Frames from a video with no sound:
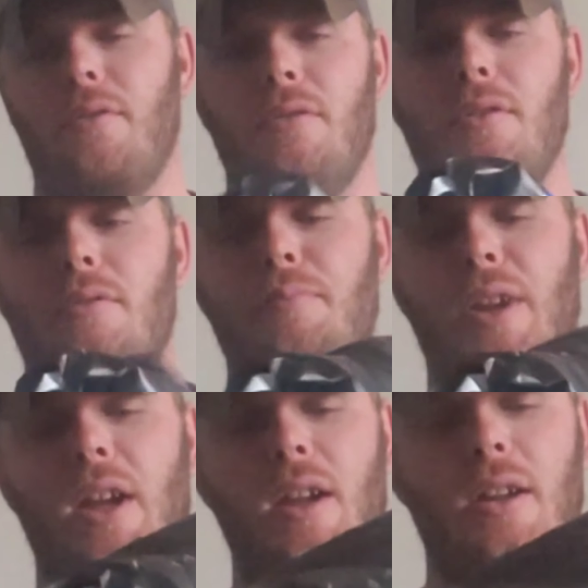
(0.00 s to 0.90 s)
little
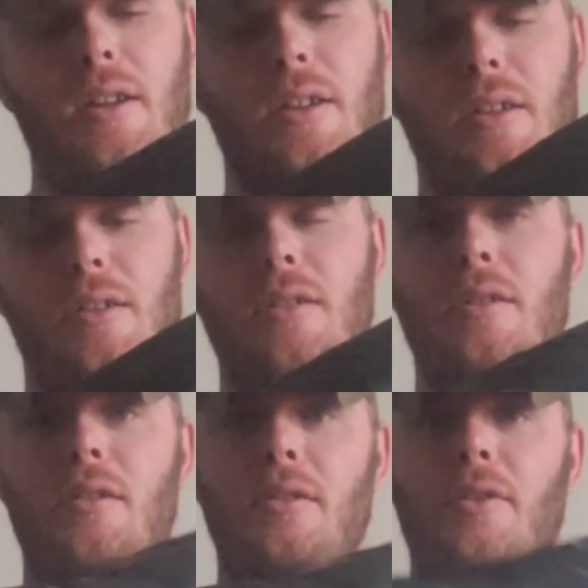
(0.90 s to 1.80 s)
bag
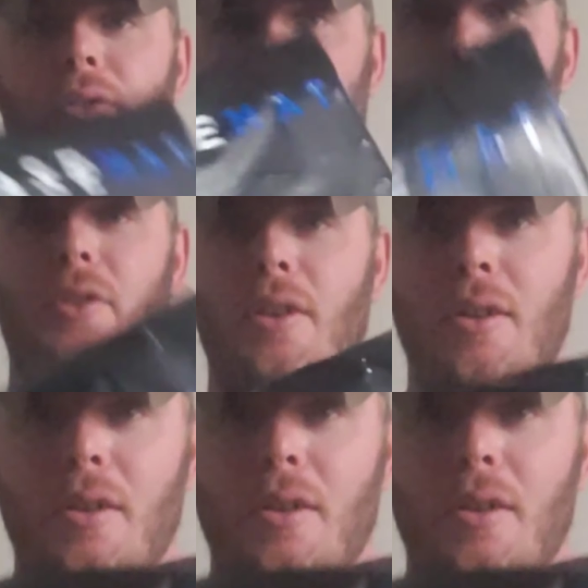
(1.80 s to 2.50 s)
here. It says